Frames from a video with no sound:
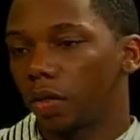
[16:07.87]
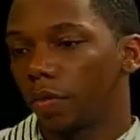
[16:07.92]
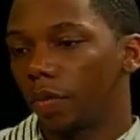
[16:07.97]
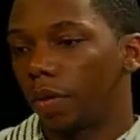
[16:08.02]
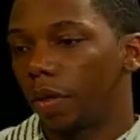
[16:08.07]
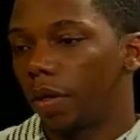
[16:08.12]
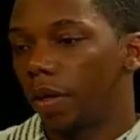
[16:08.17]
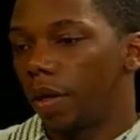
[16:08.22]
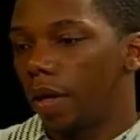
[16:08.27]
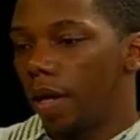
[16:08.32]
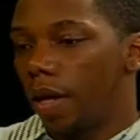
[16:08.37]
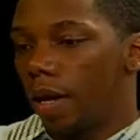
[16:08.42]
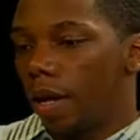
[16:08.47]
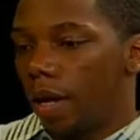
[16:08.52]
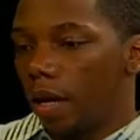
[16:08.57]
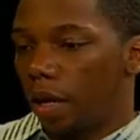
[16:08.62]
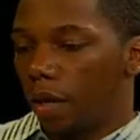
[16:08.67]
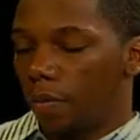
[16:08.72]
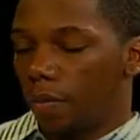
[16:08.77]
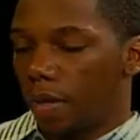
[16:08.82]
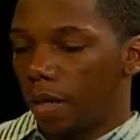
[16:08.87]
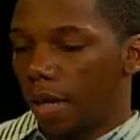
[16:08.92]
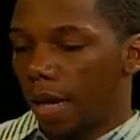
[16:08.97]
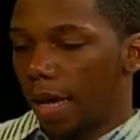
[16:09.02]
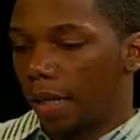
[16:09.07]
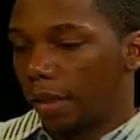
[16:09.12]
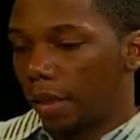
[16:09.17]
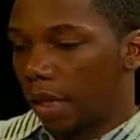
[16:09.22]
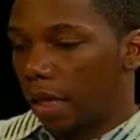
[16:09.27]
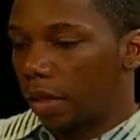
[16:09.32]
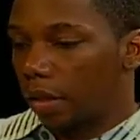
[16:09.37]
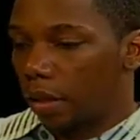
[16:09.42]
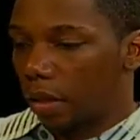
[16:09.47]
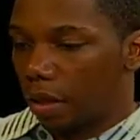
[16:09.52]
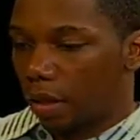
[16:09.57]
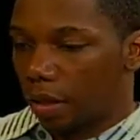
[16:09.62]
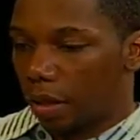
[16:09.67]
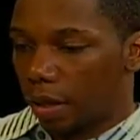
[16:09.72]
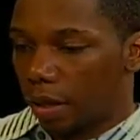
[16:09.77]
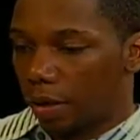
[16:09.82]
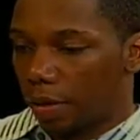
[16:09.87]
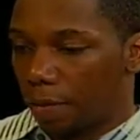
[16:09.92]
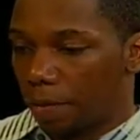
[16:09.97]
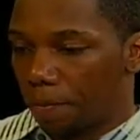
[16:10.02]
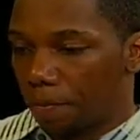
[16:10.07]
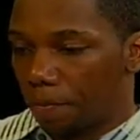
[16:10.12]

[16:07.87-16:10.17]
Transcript: But, I mean, at the end of the day,